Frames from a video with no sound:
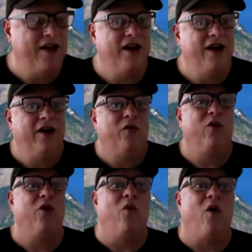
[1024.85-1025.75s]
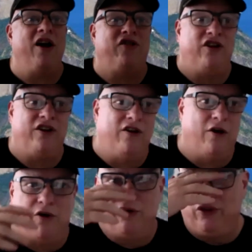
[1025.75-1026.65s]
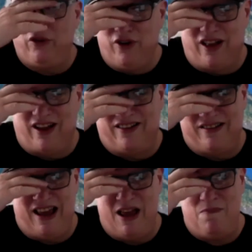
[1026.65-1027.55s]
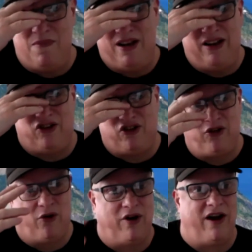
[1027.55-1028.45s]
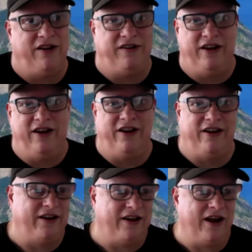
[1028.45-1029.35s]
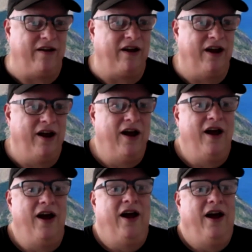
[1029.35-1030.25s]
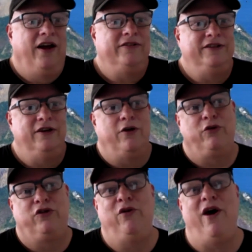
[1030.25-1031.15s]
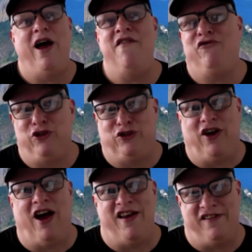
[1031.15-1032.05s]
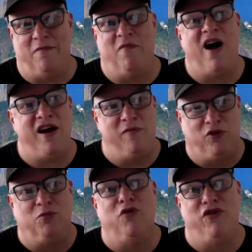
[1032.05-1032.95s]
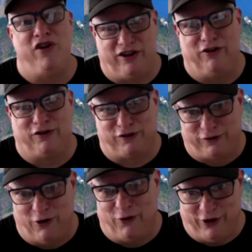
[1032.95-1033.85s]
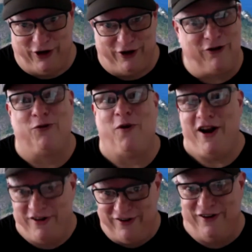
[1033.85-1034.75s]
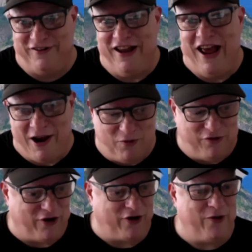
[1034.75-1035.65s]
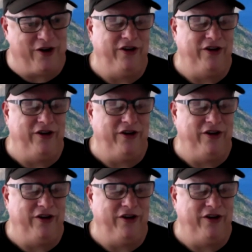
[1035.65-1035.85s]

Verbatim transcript: we were watching, you know, it was only like a 10 minute short I did. And eh, you know, to emphasize that mine was moving a little slowly, and this is why to this day I move very quickly.